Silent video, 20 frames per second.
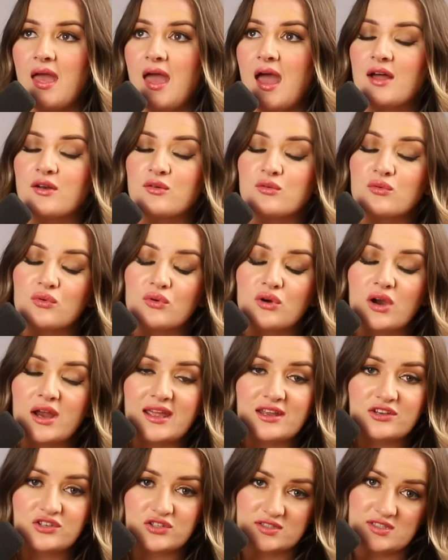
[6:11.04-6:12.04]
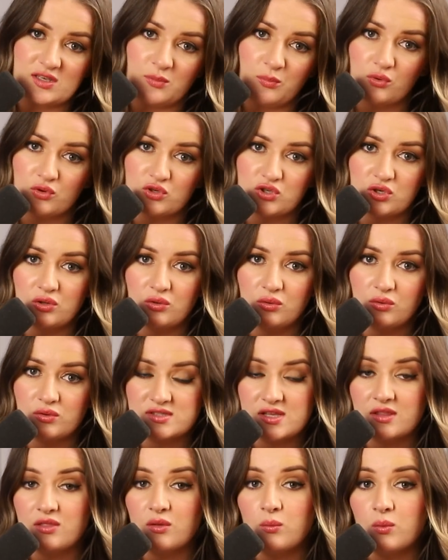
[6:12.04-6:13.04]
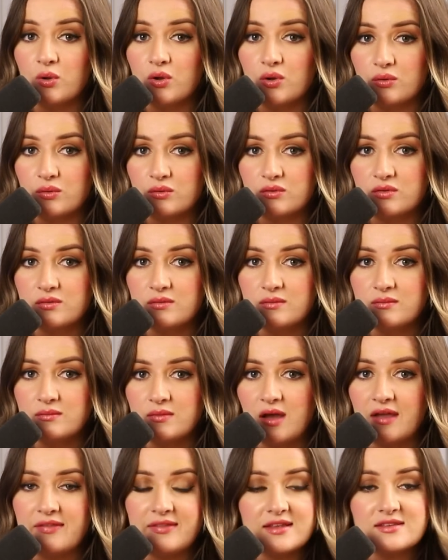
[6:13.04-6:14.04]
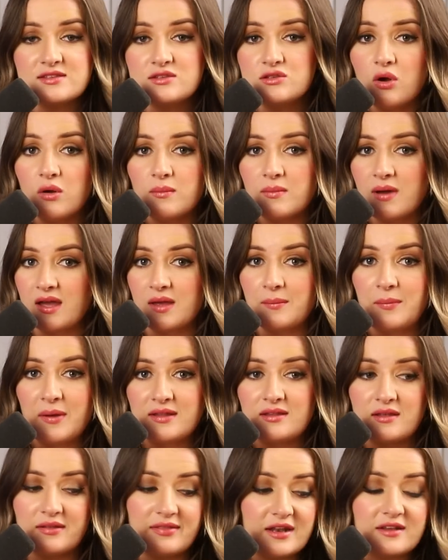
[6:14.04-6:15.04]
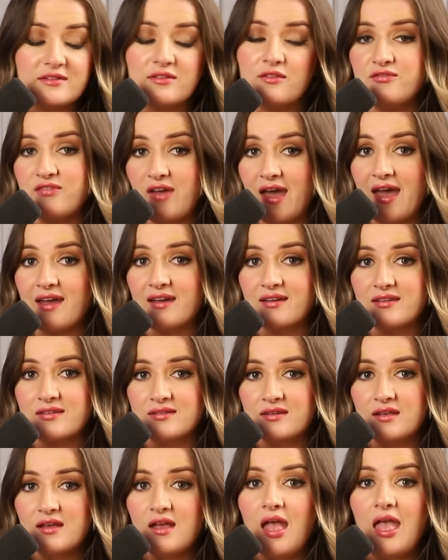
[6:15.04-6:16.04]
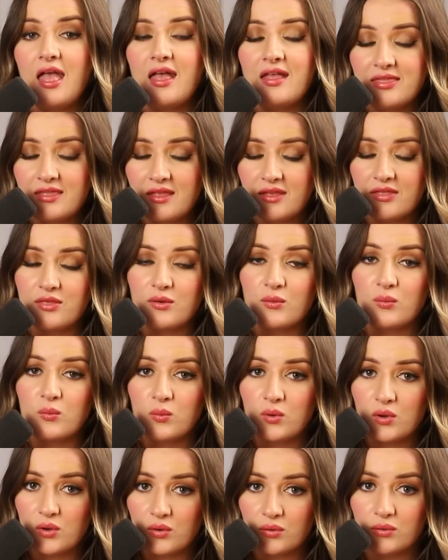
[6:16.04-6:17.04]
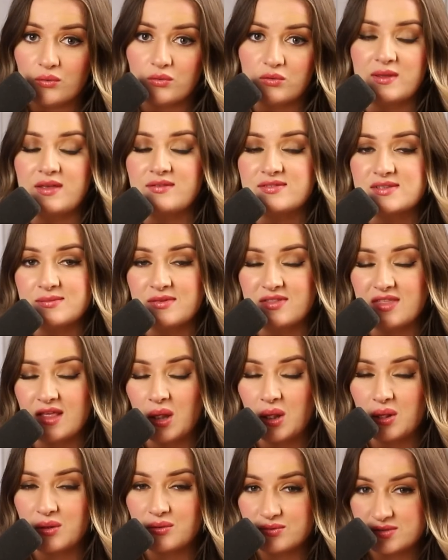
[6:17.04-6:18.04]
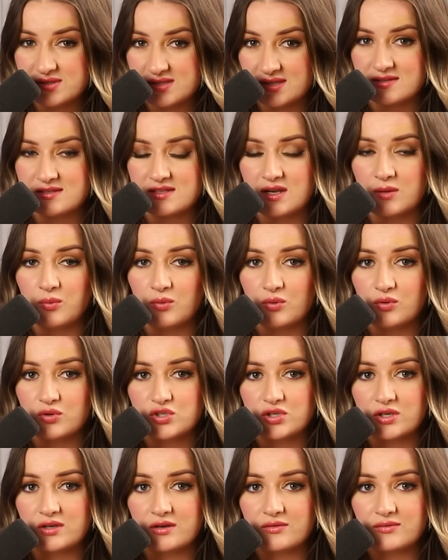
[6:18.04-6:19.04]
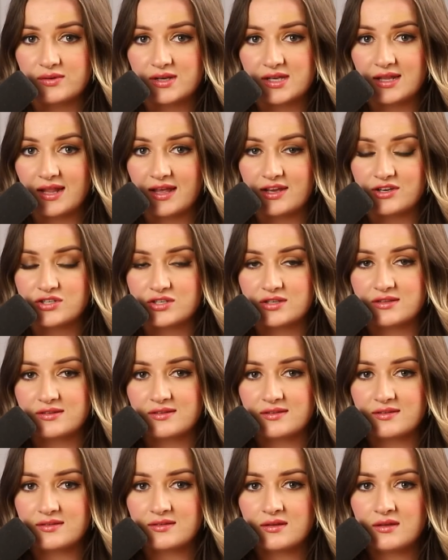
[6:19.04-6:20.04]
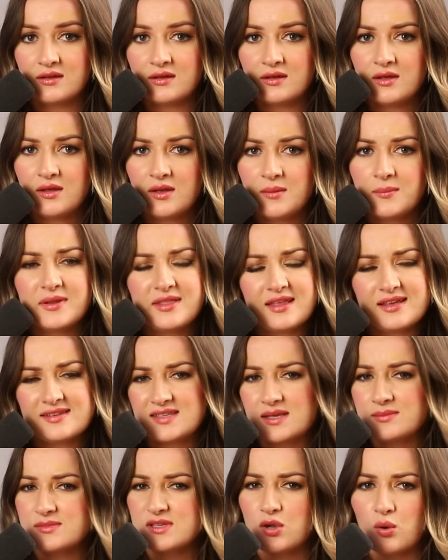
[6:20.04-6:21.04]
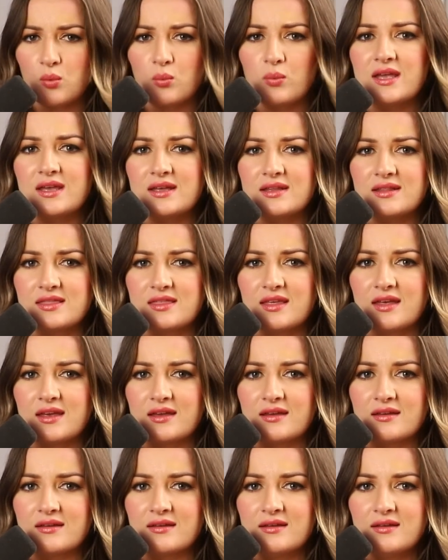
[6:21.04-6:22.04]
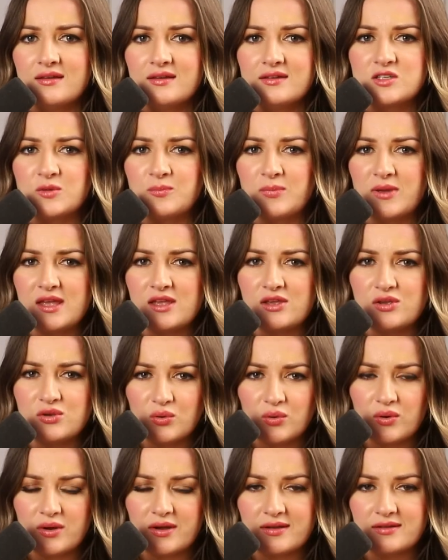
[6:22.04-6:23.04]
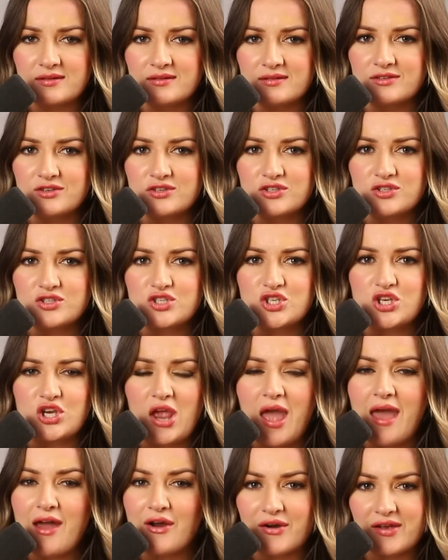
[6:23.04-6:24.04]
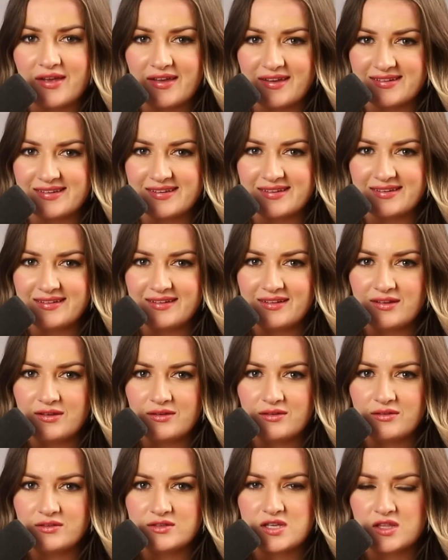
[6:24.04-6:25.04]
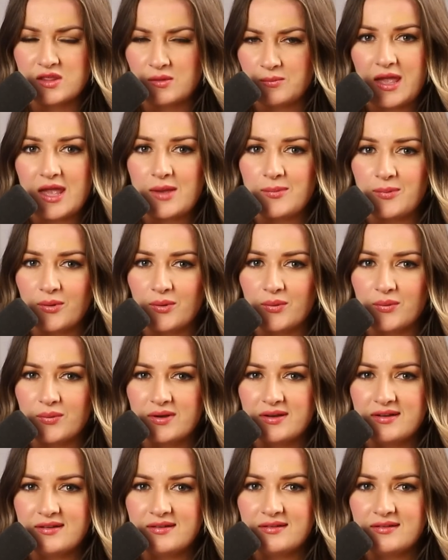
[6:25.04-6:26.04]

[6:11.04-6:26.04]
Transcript: outrageous abortion laws in the world. And that's not my opinion, that is a fact. In the world, we have some of the loosest abortion regulations. But that seems like a weird thing to be your chariot to the people.